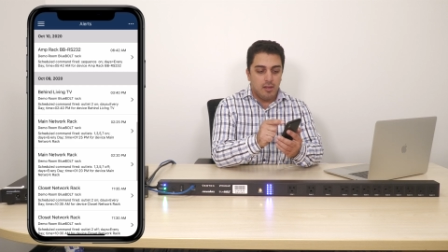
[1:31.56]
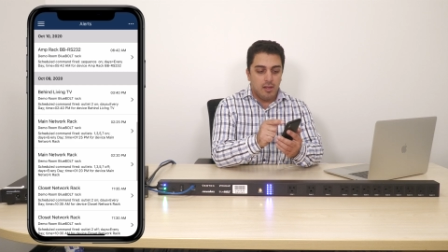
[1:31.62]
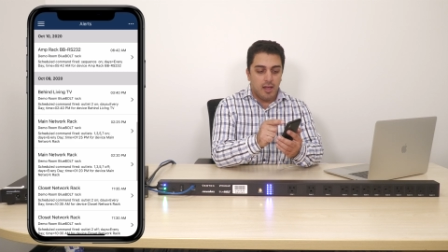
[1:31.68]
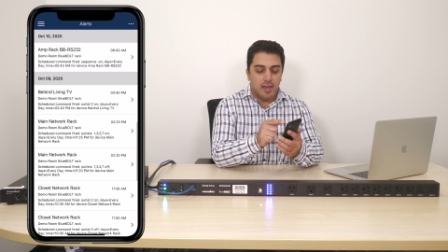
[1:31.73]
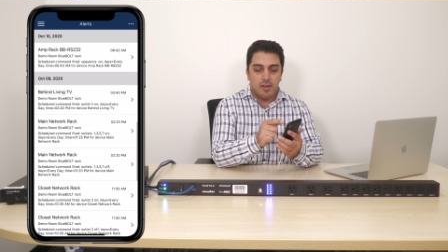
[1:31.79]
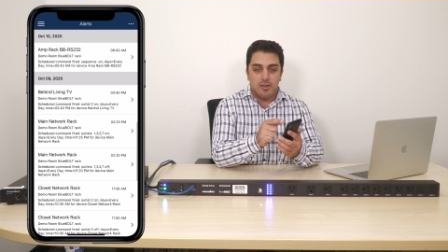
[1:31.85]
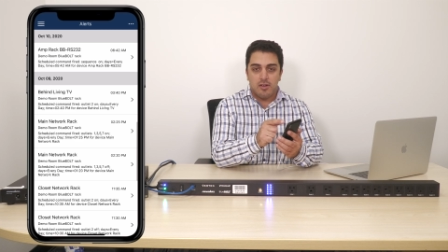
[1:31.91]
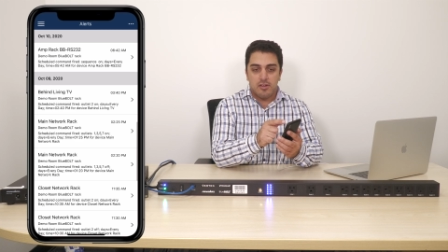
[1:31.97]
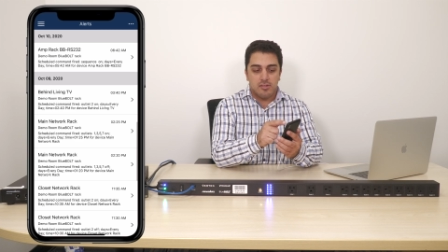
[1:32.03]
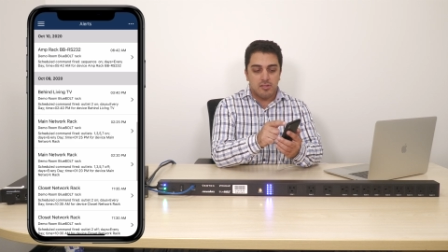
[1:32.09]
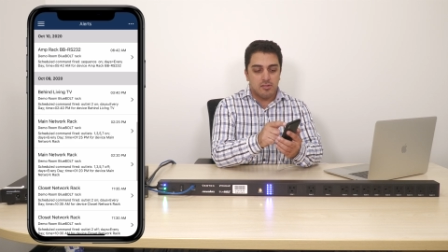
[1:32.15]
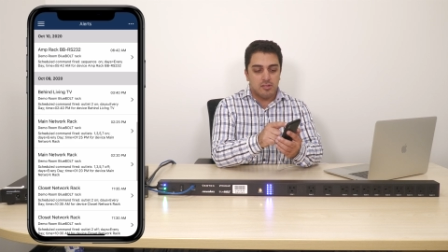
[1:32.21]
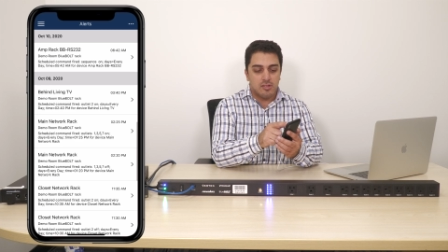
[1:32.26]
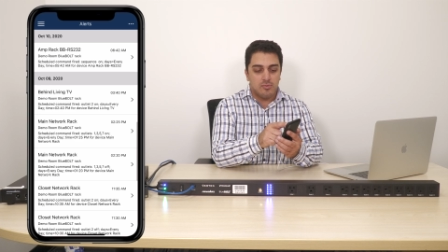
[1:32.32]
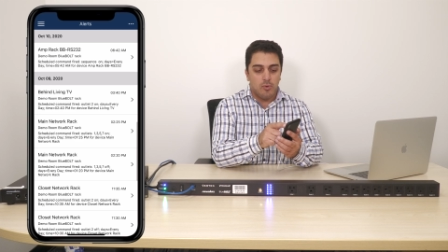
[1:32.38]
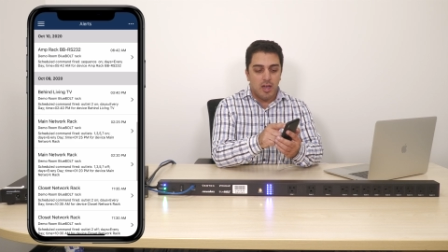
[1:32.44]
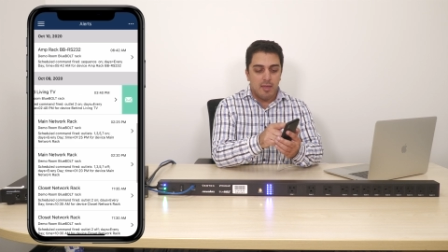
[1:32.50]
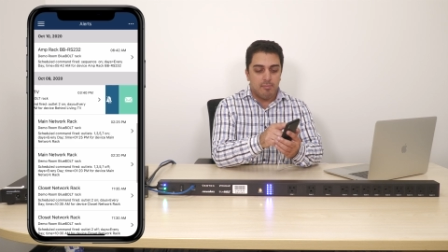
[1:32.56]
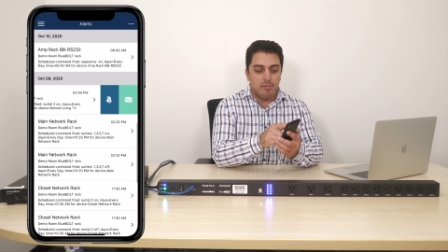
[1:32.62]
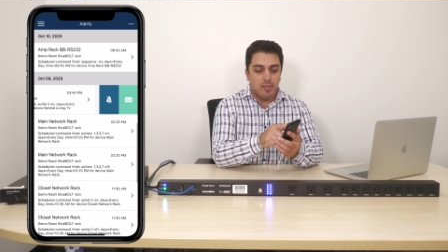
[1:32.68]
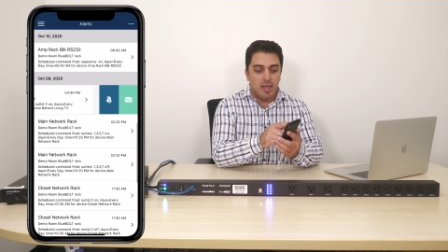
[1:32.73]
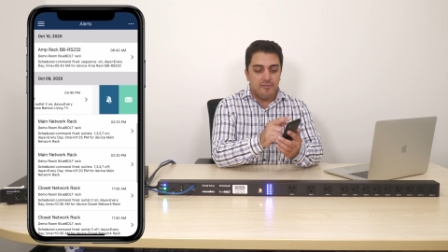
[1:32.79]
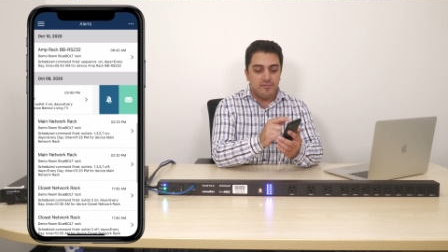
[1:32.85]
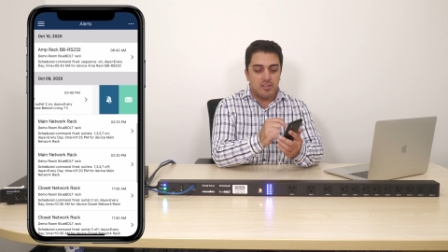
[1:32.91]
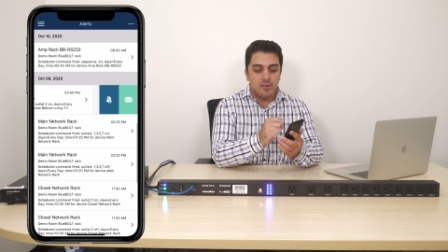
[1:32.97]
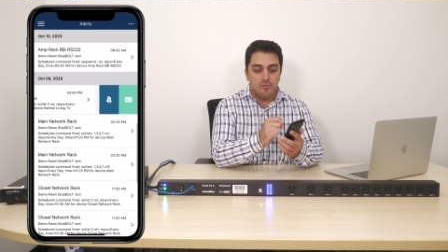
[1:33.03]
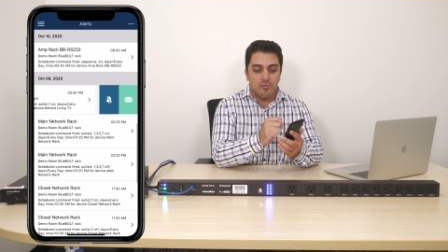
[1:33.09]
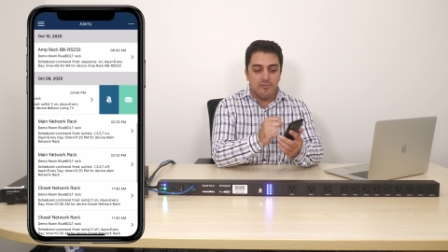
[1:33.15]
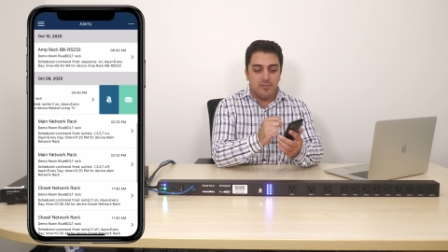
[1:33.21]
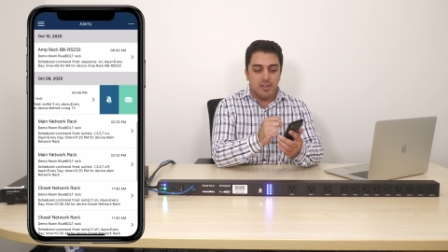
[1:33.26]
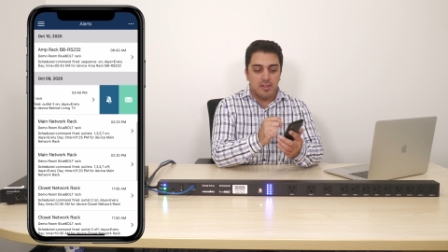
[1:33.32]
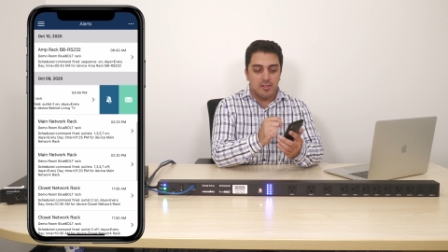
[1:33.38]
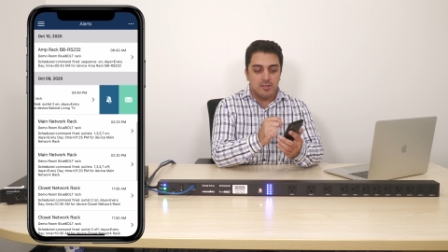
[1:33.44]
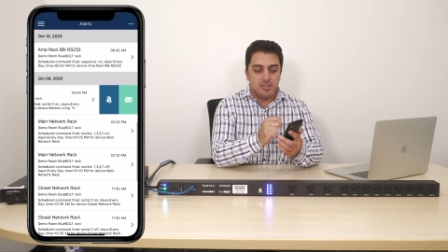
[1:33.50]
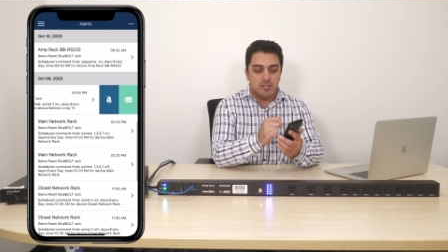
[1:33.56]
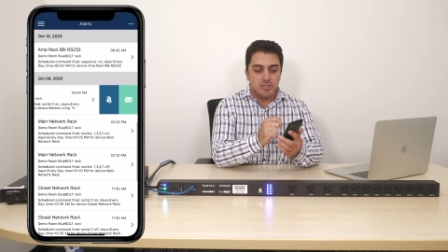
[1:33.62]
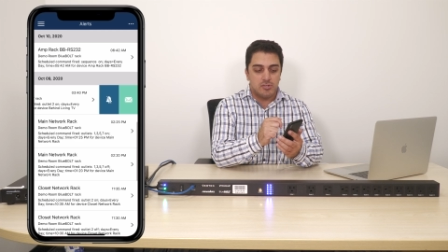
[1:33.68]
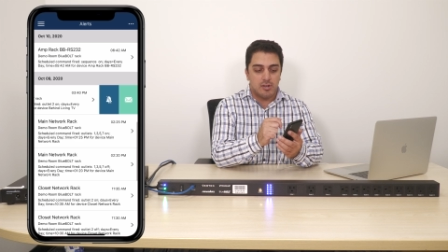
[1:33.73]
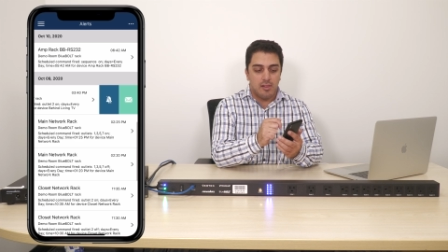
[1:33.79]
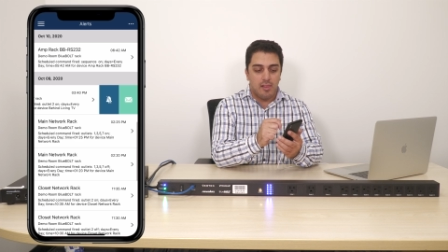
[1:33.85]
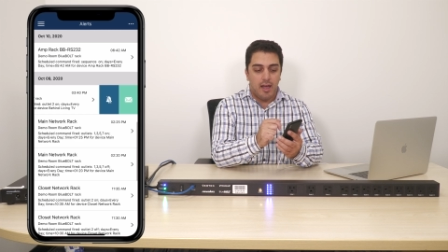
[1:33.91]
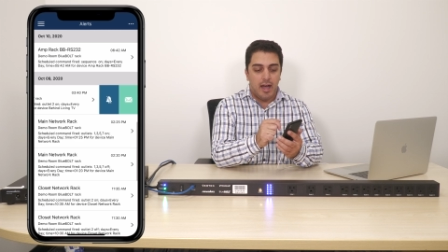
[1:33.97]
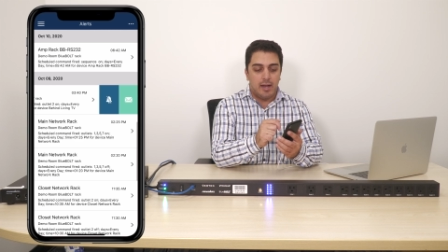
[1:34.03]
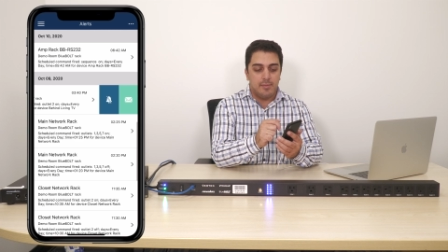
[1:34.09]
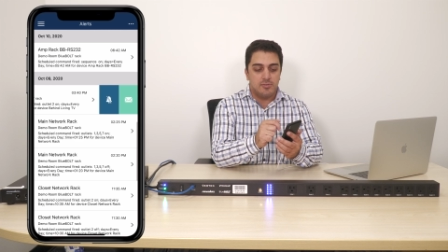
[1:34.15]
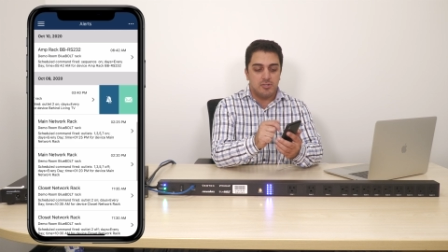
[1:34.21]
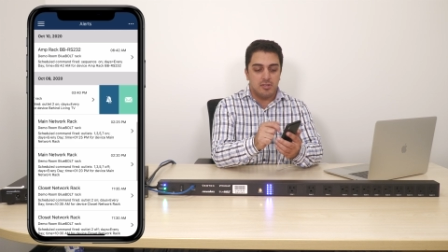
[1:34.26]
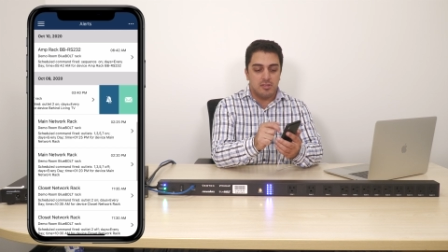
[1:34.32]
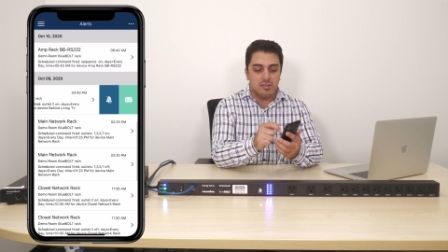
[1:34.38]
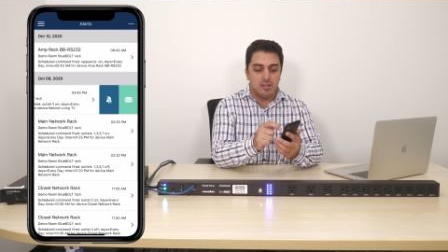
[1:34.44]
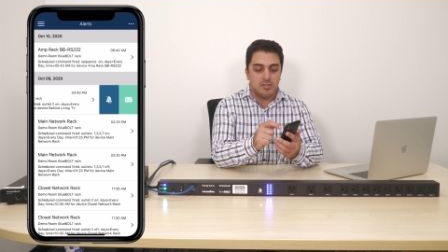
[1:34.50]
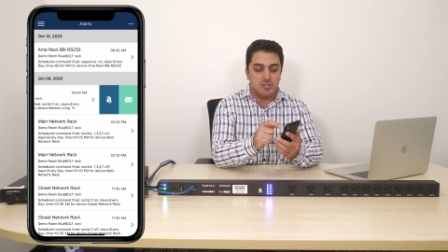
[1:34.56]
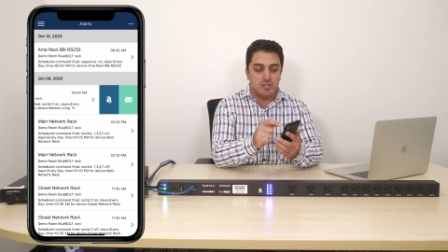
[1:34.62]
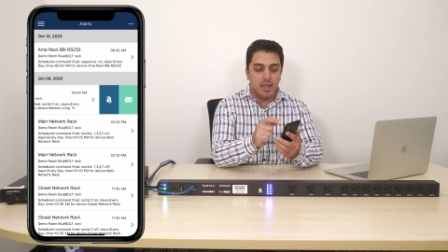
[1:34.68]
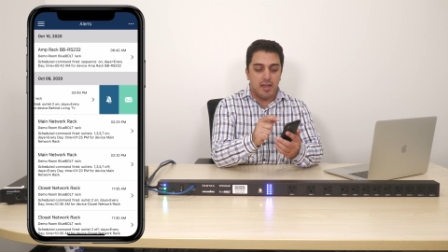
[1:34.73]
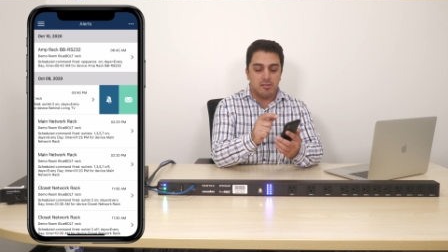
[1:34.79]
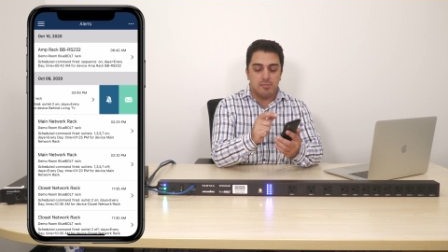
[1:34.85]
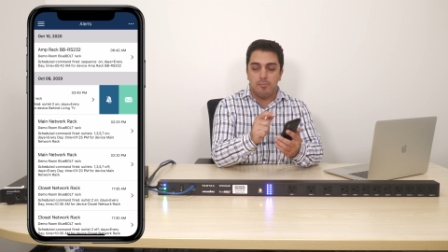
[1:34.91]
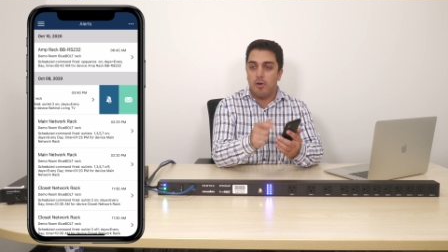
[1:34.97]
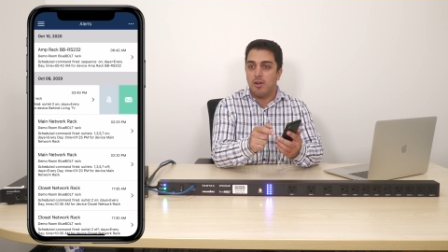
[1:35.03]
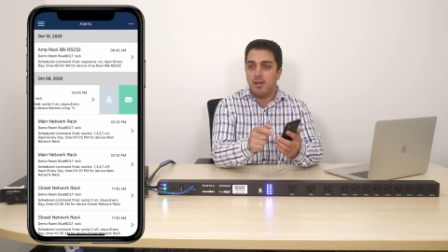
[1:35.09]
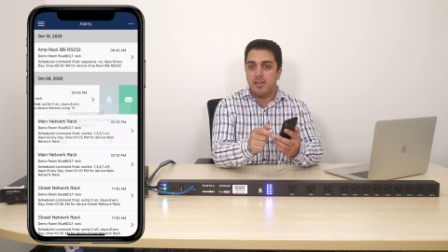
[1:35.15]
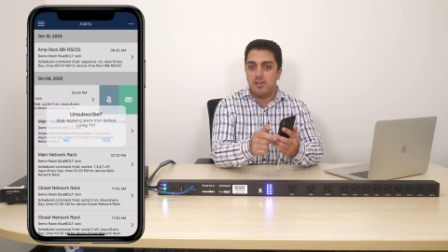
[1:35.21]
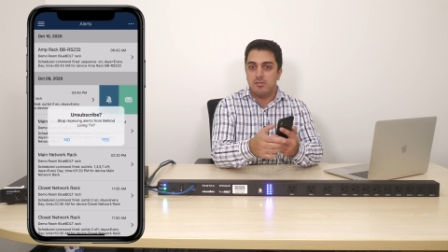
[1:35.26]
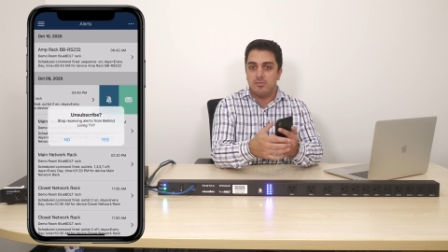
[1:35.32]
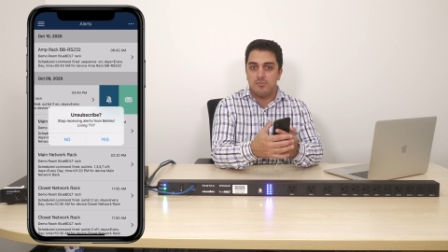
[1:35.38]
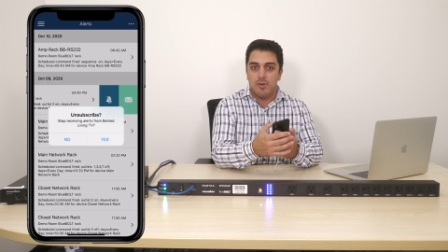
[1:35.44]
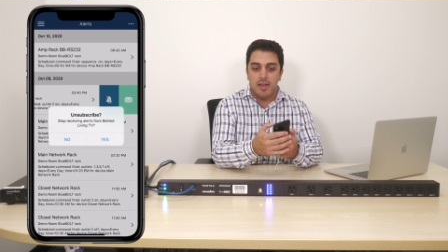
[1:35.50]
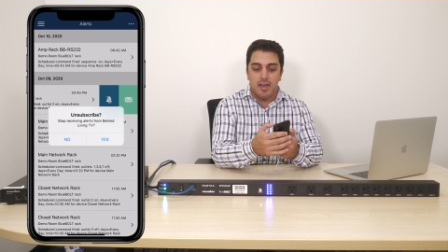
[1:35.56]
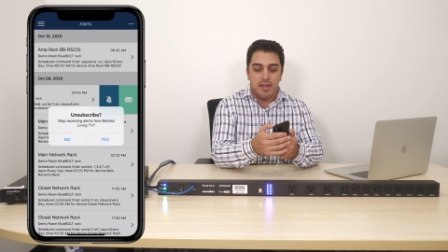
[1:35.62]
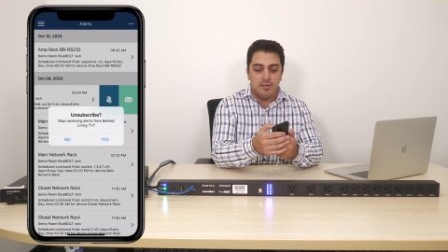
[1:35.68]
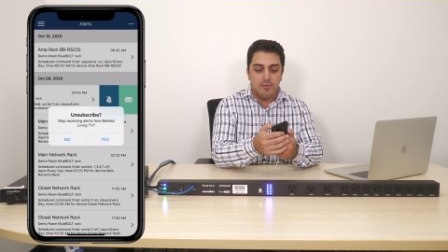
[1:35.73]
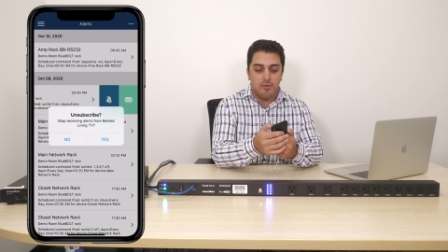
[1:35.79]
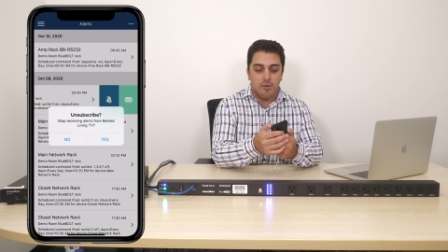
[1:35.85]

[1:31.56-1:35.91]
I can also swipe left and reveal additional options such as mark as read